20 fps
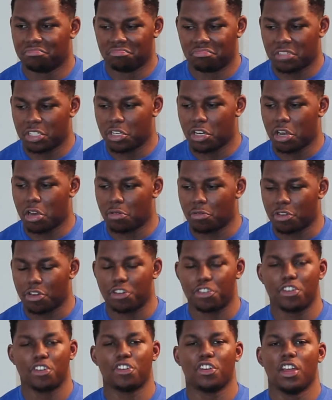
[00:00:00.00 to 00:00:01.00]

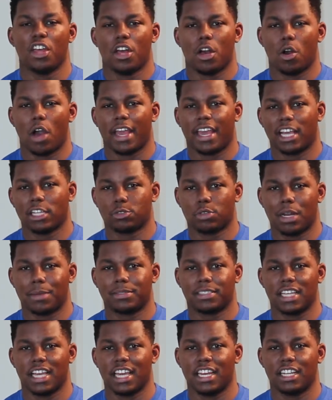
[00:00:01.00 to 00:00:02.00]
I guess what I'm
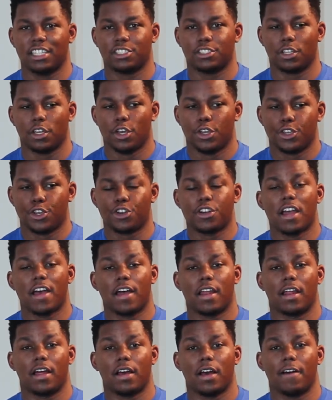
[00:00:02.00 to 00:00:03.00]
saying is you're
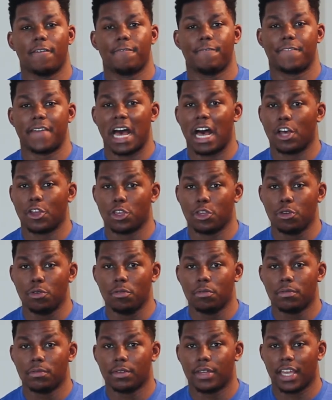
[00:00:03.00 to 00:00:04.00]
not of value
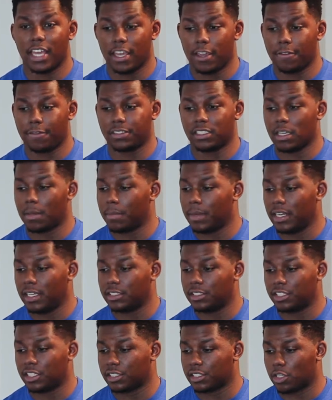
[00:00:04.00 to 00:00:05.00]
if
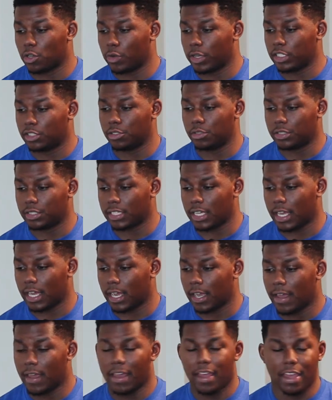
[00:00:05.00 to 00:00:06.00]
somebody's just going to
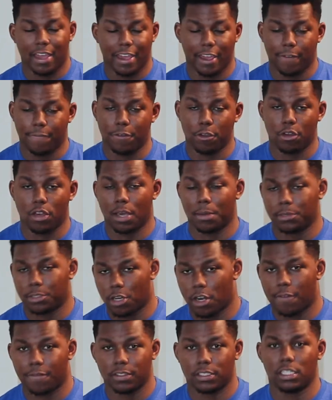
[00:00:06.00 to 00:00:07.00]
say, if you come to
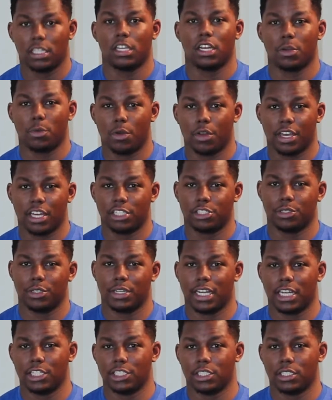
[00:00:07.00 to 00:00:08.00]
our facility, we'll get you an
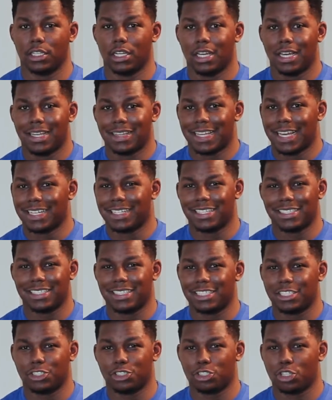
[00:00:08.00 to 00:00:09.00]
agent. That
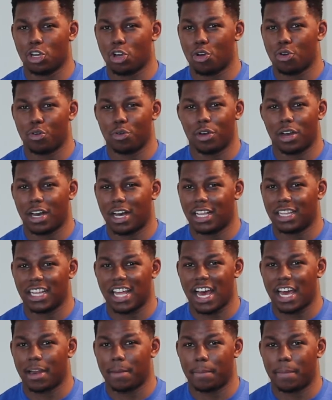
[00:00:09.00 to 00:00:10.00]
doesn't show a
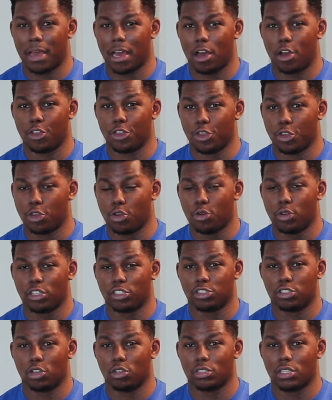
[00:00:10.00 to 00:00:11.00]
lot about you. It
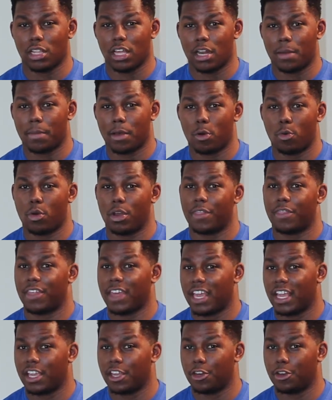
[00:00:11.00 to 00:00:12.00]
shows a lot about what
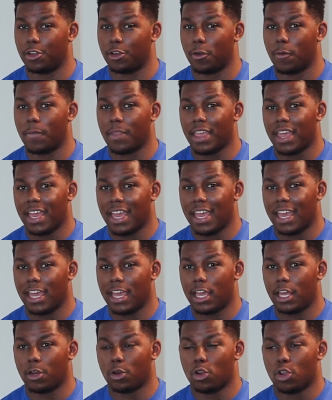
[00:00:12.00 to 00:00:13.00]
they can do.
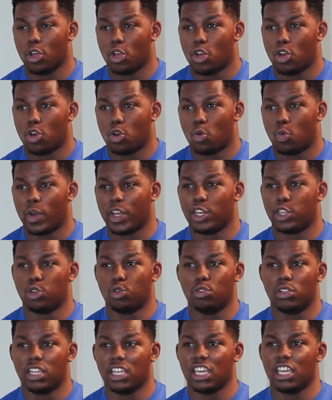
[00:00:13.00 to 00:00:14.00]
And when
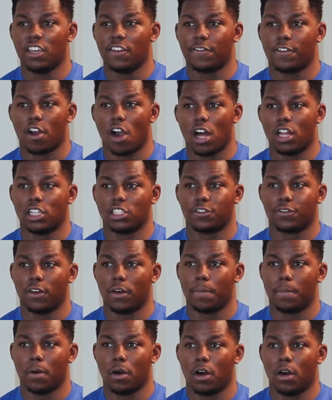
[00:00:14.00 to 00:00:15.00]
you leave college
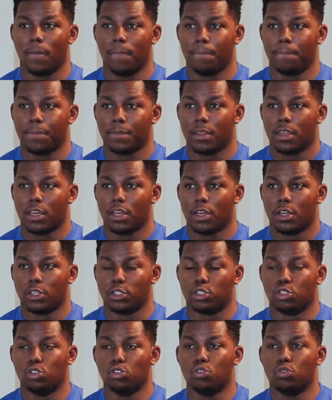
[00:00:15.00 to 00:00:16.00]
football,
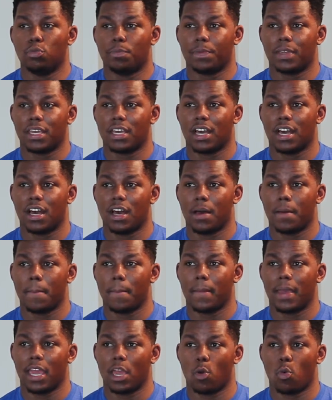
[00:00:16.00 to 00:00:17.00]
you
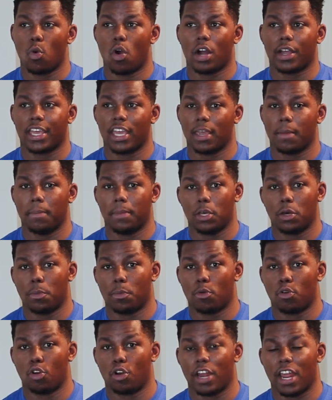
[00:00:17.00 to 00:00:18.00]
become a walking
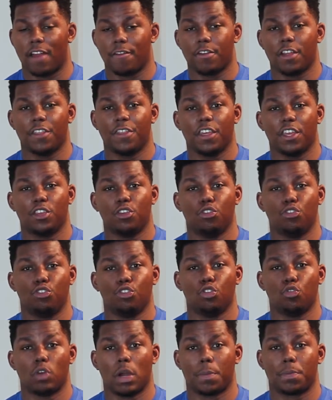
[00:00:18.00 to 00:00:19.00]
billboard. Everything you
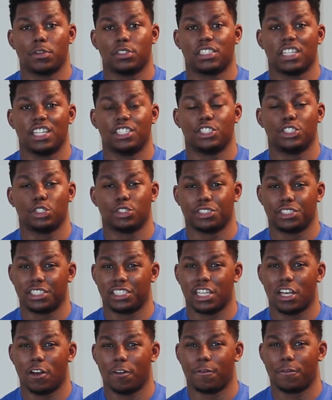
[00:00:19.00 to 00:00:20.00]
do represents
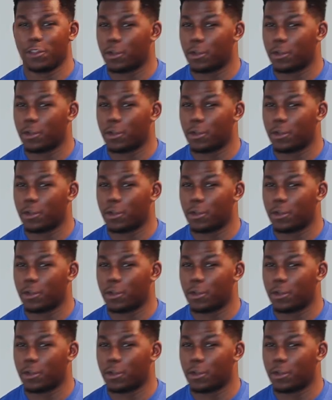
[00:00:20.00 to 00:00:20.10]
yourself.